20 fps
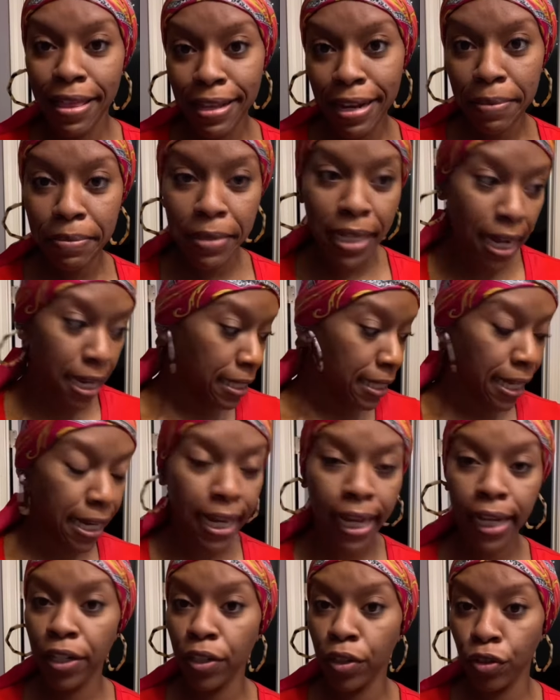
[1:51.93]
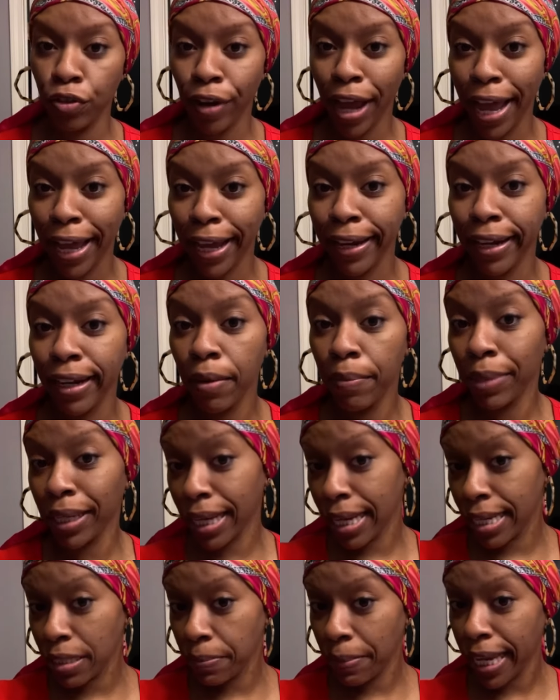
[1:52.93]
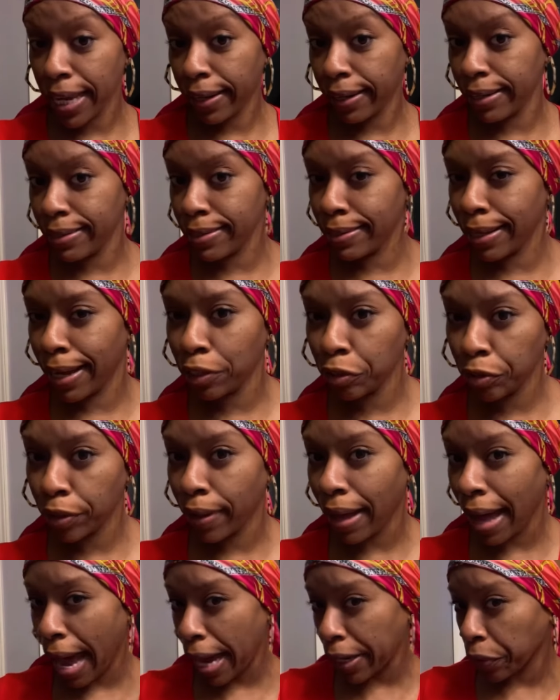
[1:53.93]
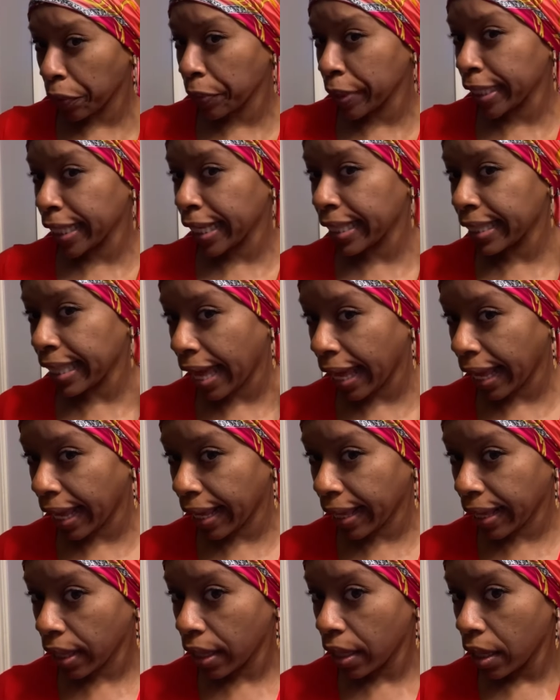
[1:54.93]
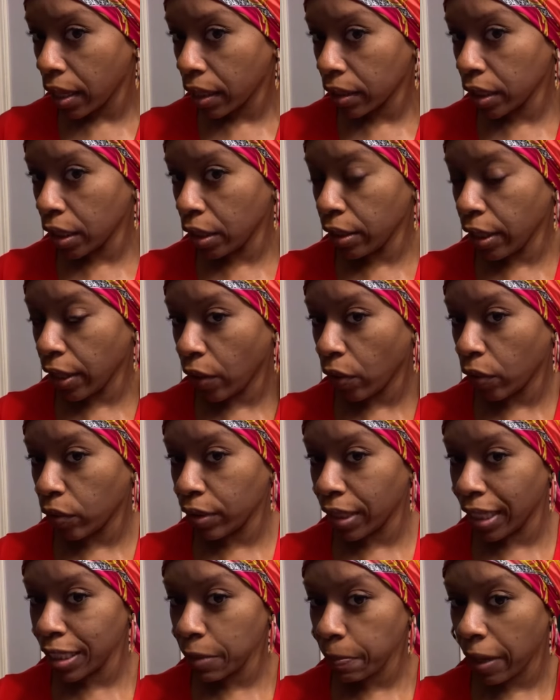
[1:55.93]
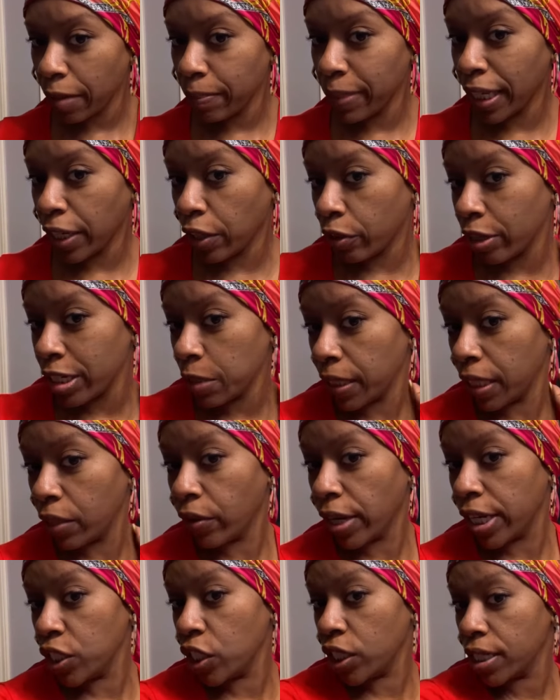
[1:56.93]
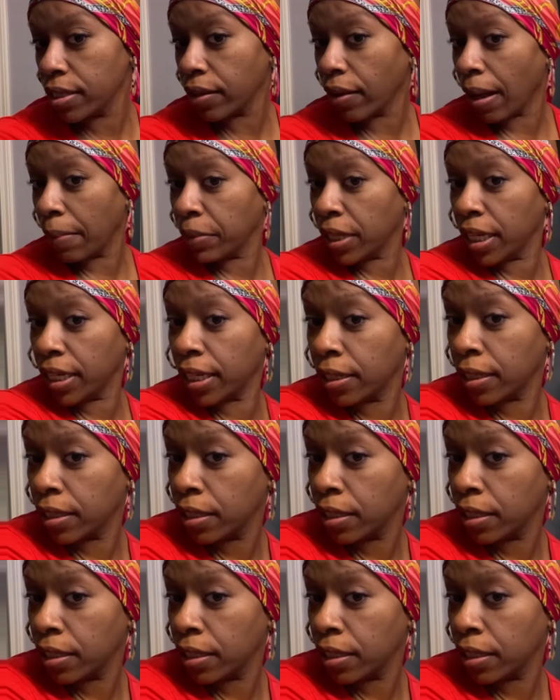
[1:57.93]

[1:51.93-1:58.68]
that I'm done sitting under the dryer, because my hair is natural, I don't really like, you know, this part being crispy crunchy. So I'm gonna